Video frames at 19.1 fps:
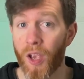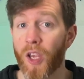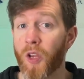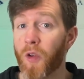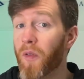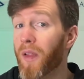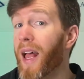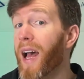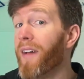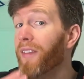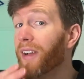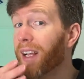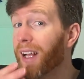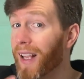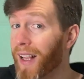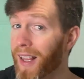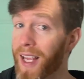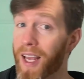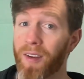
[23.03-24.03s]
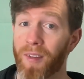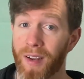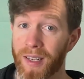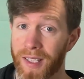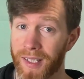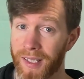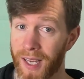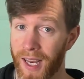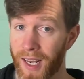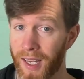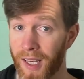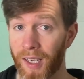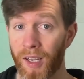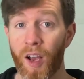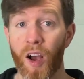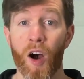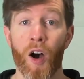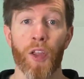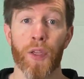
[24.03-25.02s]
you will have a clear understanding
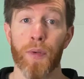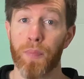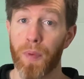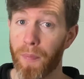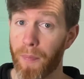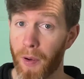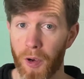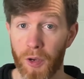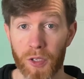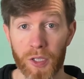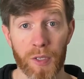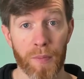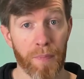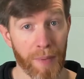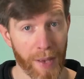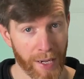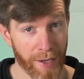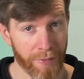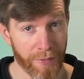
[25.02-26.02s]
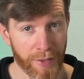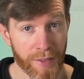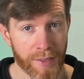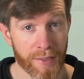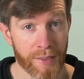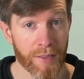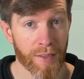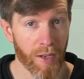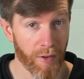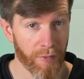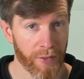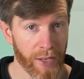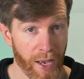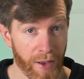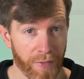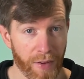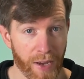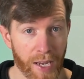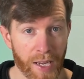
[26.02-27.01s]
on the proposed benefits of
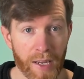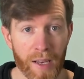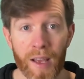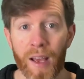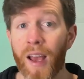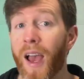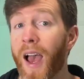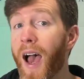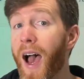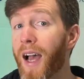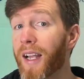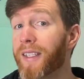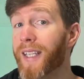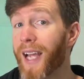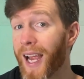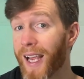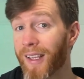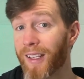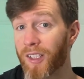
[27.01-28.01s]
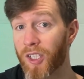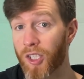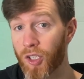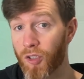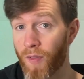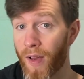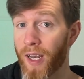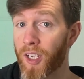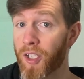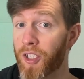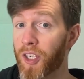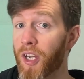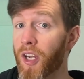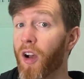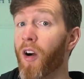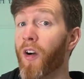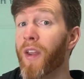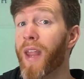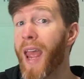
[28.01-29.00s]
caffeine, a tailored strategy
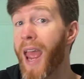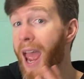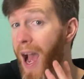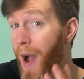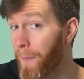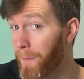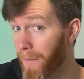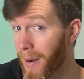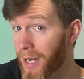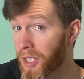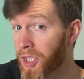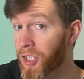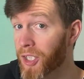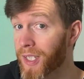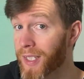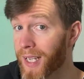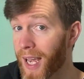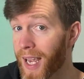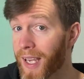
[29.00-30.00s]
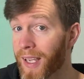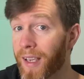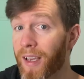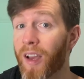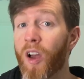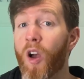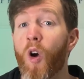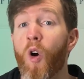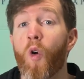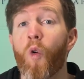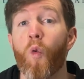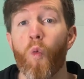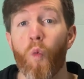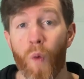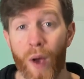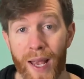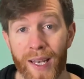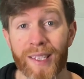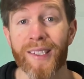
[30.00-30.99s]
on how much to take,
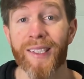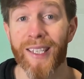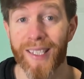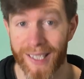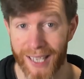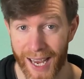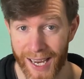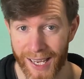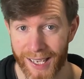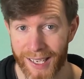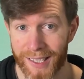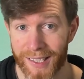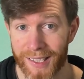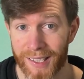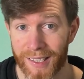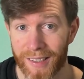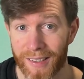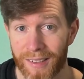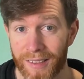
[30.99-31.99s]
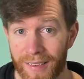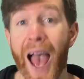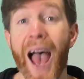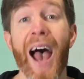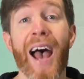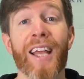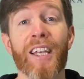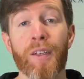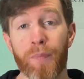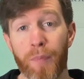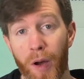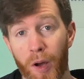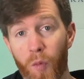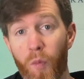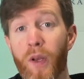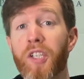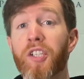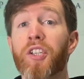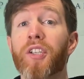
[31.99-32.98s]
when to take it, and by
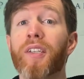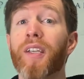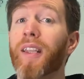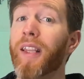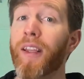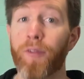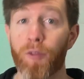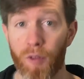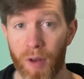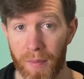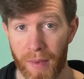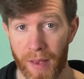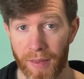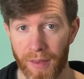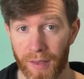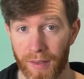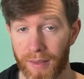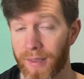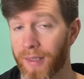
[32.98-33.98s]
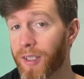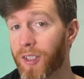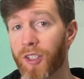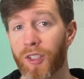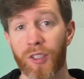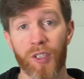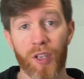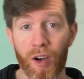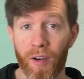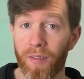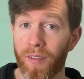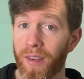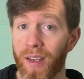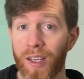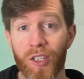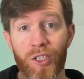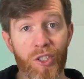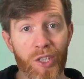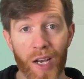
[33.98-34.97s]
which delivery method, such as coffee,
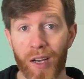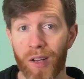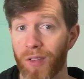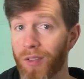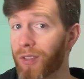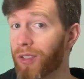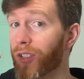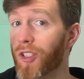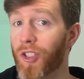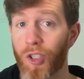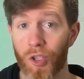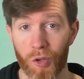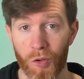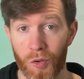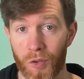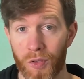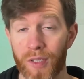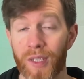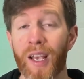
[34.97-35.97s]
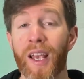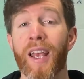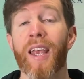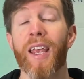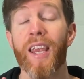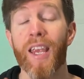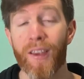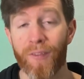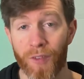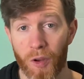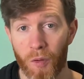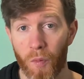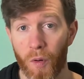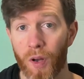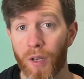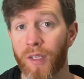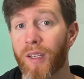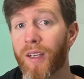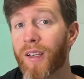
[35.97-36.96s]
gels, chews, if you
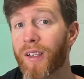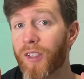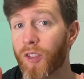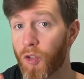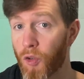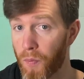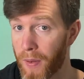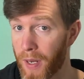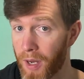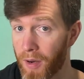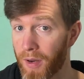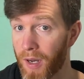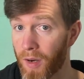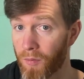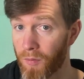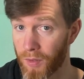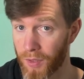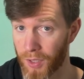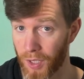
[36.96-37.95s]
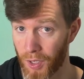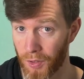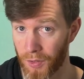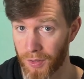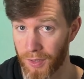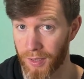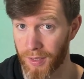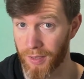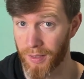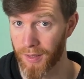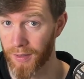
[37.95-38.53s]
want superior results.